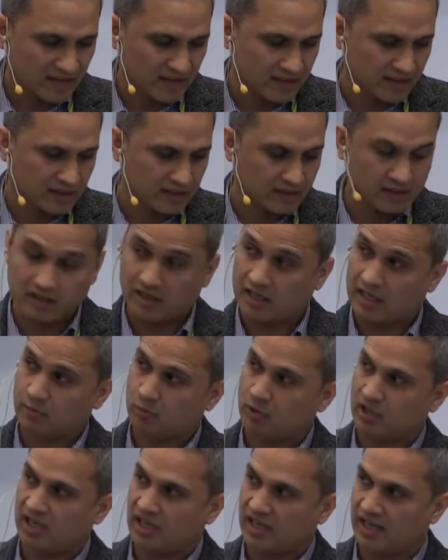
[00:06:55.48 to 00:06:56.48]
I
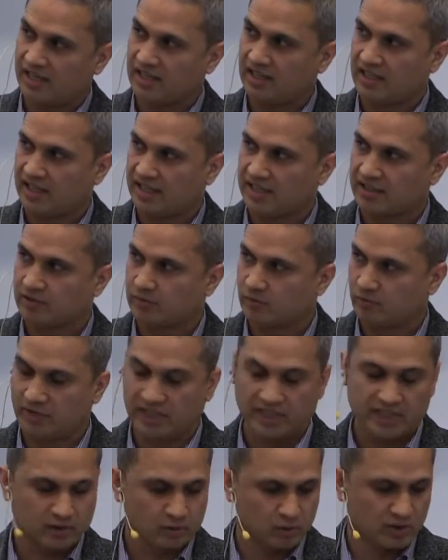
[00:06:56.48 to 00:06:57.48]
will highlight
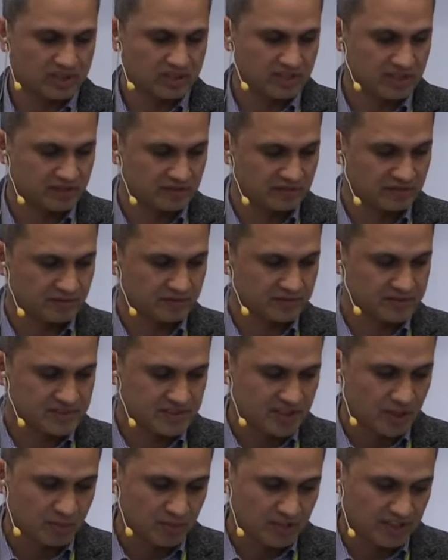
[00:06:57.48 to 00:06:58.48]
very quickly
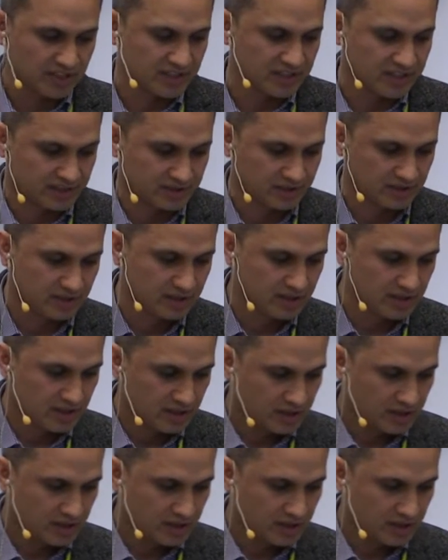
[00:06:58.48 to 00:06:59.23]
something here